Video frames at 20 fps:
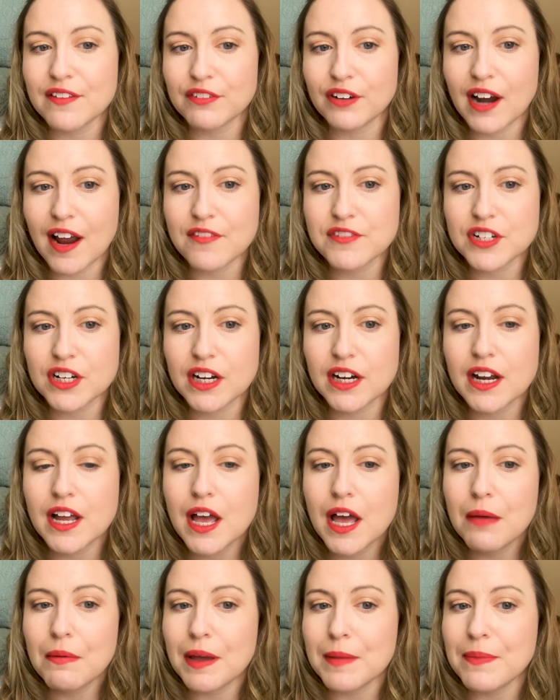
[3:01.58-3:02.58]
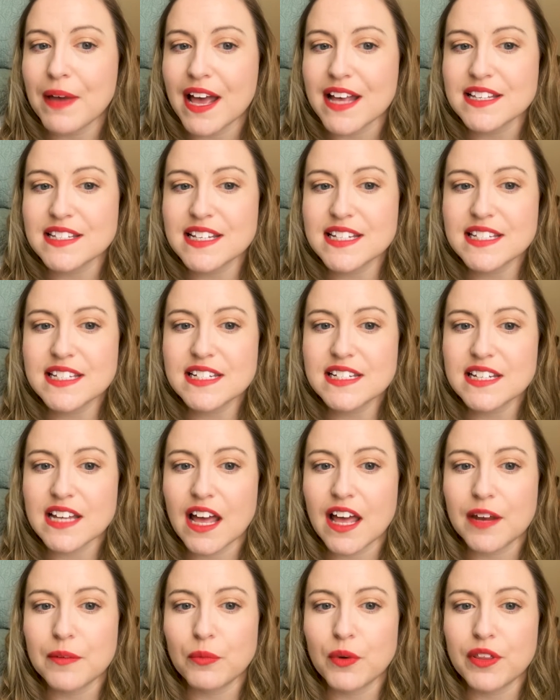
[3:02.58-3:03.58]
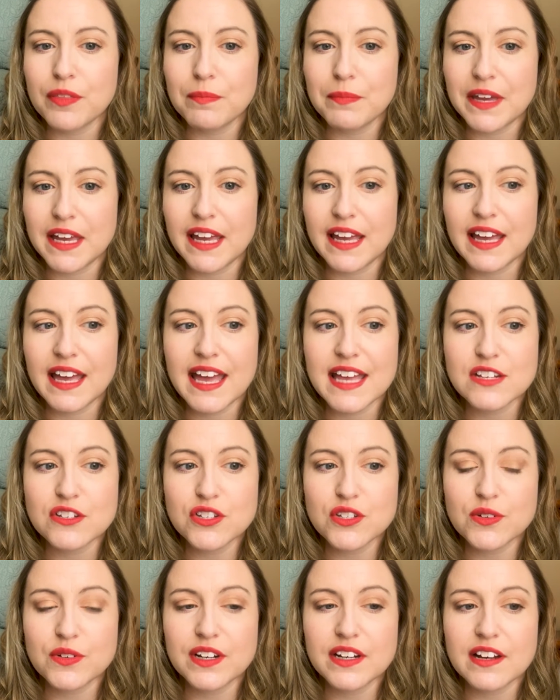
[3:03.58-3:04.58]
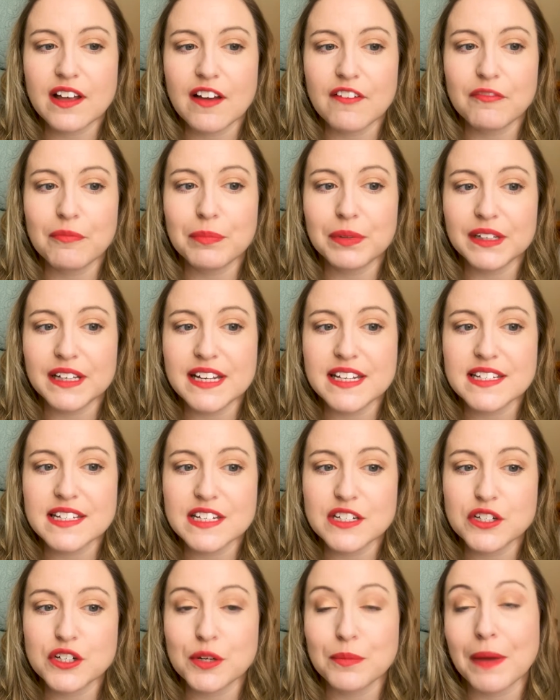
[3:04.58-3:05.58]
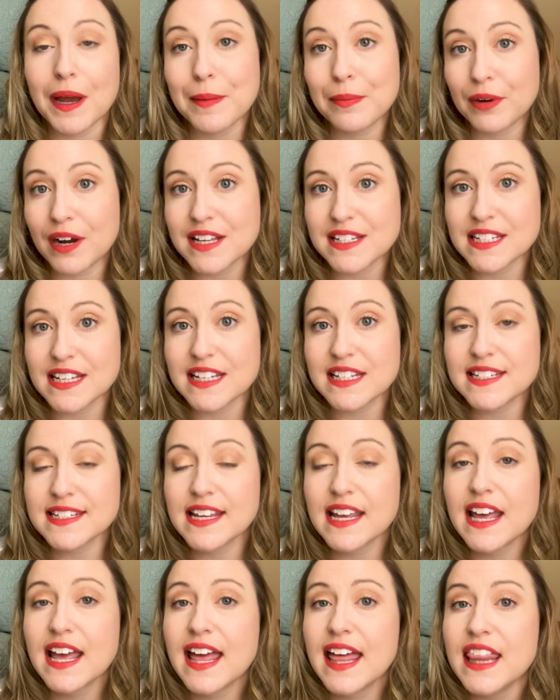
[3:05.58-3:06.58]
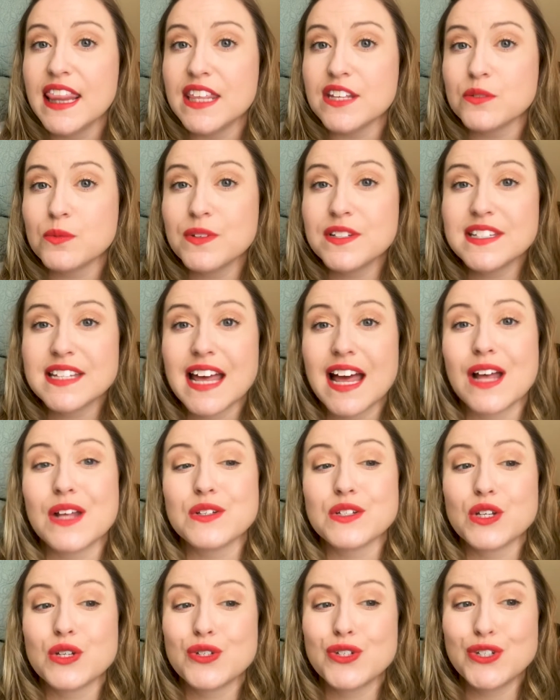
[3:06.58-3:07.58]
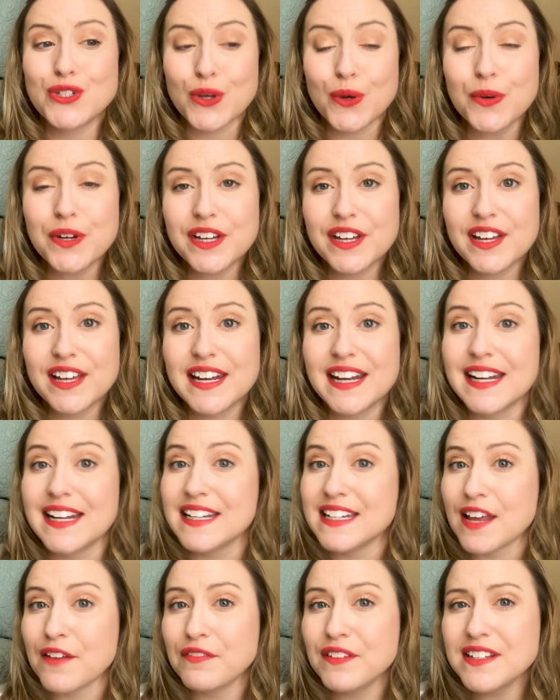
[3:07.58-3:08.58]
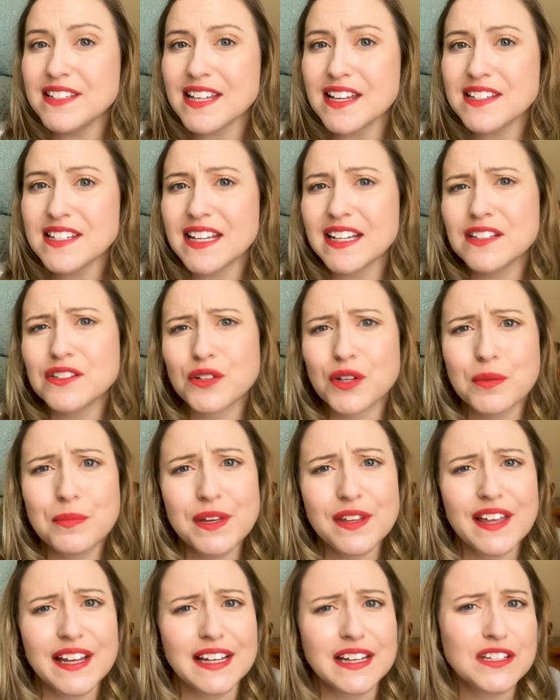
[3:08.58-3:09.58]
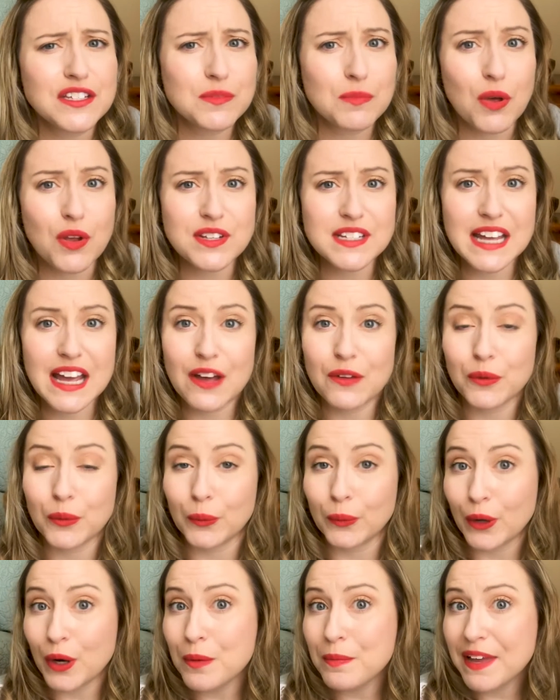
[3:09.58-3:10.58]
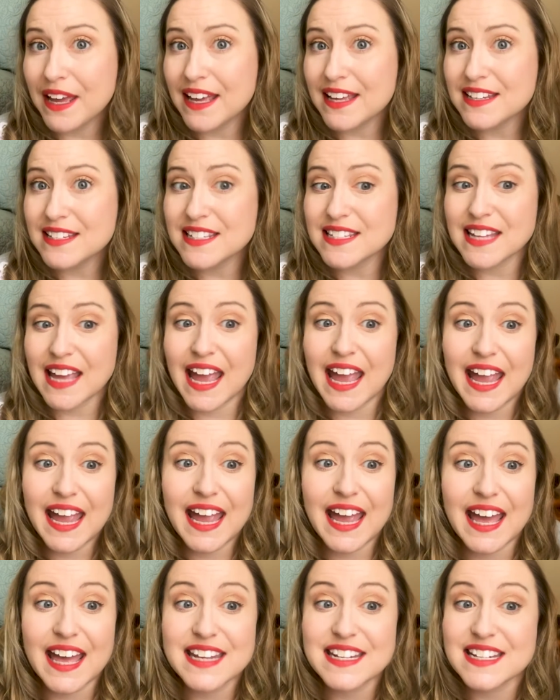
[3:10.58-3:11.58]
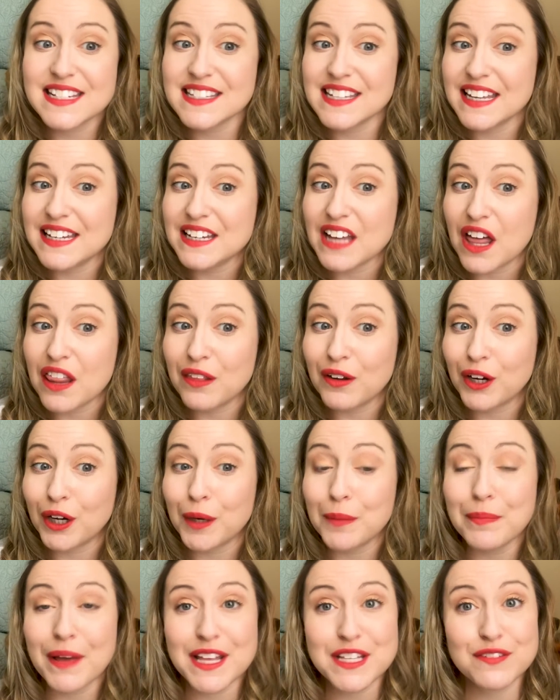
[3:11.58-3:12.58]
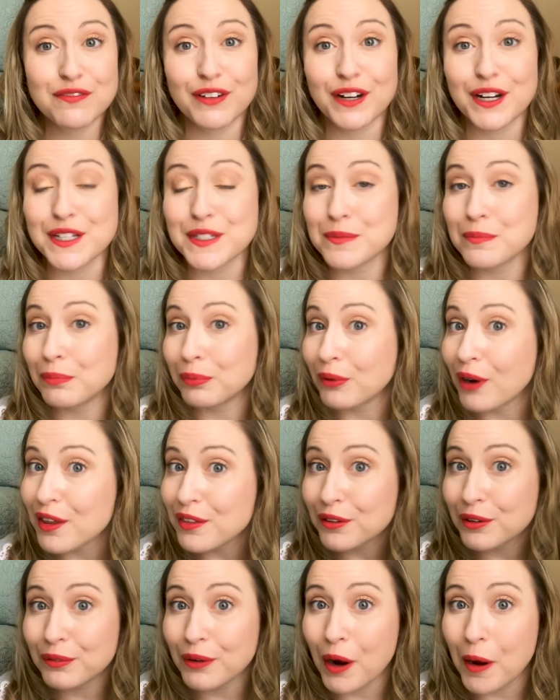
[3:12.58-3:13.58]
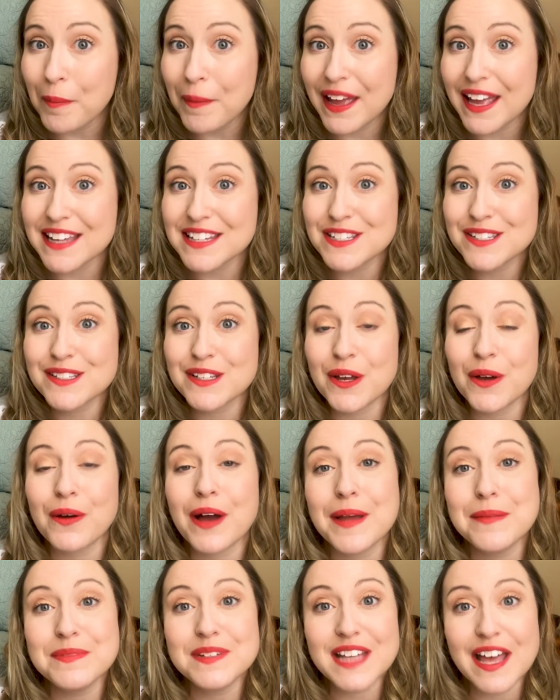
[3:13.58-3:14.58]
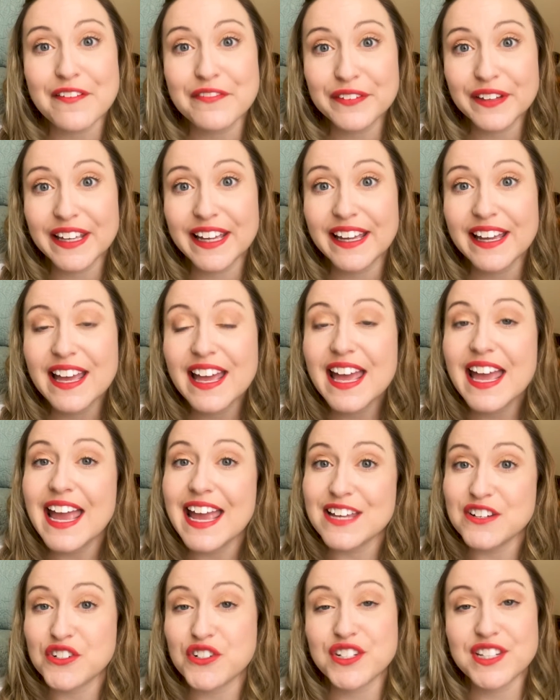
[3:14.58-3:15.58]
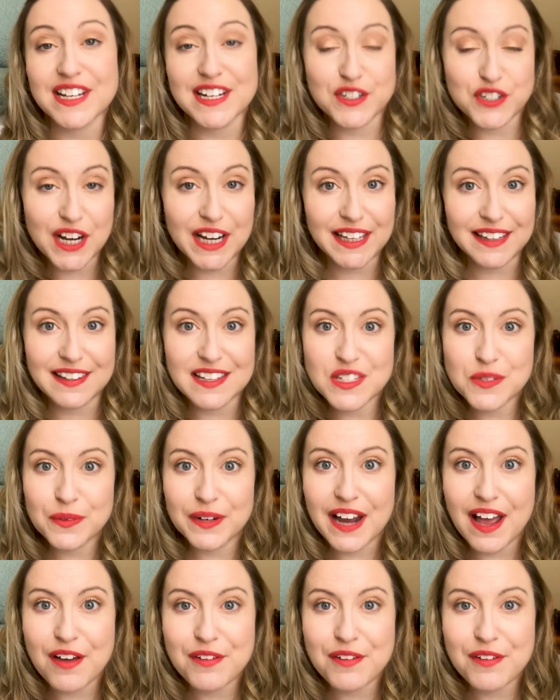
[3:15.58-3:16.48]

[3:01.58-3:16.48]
ever after. My past isn't done with me and soon enough bleeds into my present." This one sounds so good, and it definitely sounds like it's going to be like a small town romance, and it's another best friend's brother romance, so I'm definitely interested in checking this one